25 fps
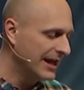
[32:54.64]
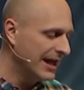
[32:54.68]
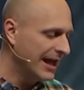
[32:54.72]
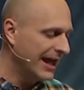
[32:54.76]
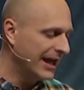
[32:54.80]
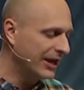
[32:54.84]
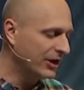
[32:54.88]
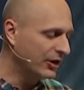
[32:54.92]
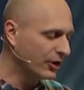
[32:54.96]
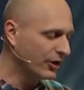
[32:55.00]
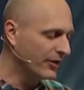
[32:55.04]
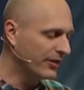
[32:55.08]

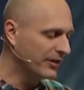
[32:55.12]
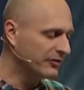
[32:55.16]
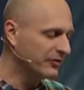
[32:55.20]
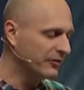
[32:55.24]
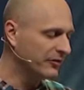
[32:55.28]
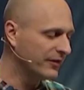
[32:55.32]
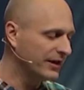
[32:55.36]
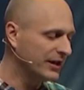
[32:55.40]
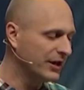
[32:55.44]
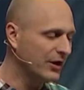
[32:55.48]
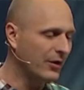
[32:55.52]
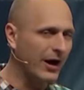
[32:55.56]
And during this
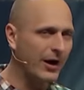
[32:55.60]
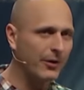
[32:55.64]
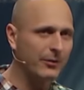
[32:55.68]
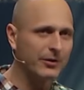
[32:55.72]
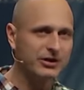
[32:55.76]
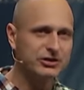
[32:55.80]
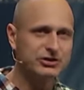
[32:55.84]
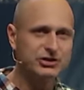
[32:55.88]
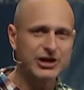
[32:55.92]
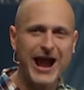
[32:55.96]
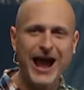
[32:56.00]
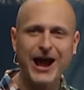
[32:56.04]
video, I want
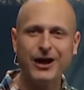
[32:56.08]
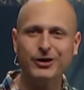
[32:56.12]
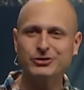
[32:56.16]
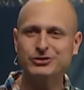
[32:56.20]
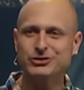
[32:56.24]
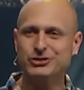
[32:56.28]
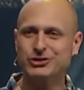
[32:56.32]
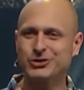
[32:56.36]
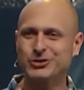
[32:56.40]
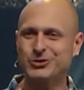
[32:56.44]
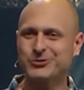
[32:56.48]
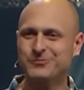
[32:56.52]
to
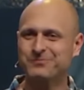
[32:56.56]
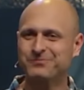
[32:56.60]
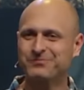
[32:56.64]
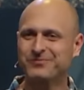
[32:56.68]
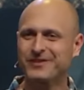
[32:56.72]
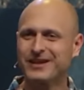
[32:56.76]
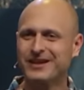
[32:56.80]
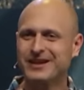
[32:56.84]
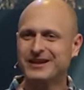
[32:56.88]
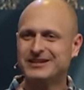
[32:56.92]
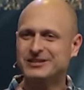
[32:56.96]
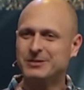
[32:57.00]
challenge you
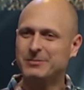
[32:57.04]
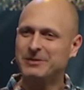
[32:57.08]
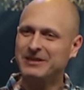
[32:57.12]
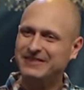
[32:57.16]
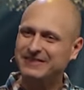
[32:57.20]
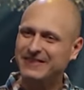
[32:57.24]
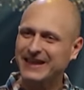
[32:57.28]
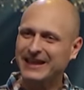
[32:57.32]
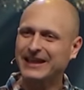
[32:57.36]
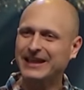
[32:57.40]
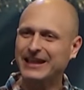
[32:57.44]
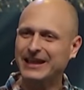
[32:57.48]
to be
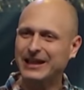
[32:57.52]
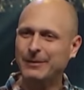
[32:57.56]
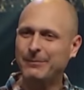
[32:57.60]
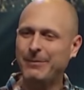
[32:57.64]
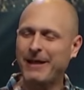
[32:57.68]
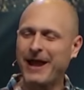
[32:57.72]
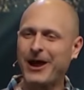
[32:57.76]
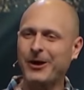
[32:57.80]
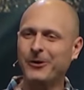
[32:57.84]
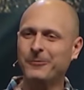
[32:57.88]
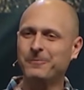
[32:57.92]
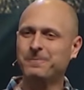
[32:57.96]
thinking
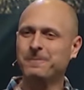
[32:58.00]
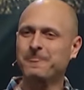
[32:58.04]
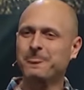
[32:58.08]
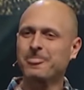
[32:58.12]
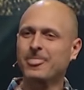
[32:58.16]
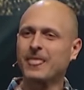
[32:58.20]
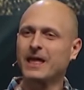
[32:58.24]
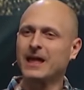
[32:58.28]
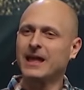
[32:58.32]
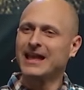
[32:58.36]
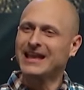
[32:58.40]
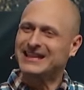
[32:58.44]
about,
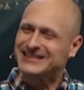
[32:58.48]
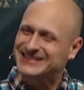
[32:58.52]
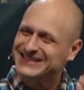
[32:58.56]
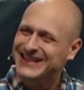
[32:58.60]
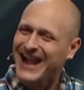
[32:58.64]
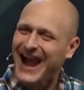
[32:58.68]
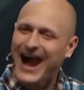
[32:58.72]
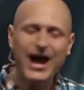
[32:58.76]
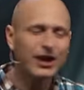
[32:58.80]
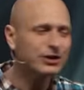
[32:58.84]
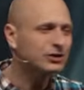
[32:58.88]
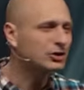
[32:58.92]
is
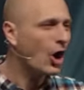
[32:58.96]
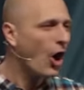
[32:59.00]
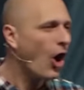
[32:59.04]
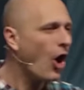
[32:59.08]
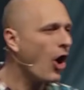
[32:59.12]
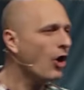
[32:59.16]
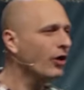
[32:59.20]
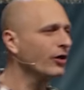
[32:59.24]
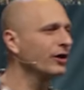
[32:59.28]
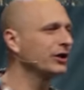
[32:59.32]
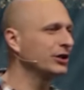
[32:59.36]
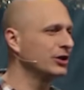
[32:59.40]
God
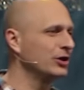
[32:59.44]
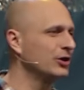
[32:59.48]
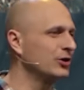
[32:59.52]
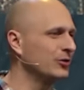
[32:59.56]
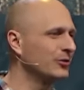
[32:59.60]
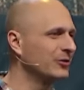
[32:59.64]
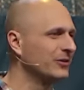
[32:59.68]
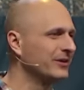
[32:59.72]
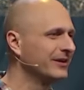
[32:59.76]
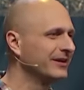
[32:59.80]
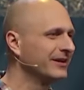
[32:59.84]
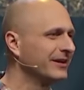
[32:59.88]
calling
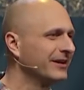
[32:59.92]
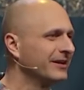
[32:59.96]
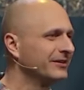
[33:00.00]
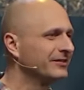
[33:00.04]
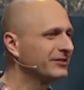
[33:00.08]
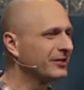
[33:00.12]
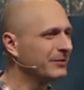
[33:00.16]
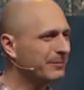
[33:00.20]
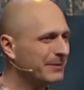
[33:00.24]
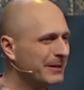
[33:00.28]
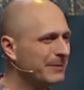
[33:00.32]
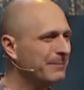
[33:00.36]
you
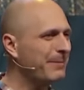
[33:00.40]
to be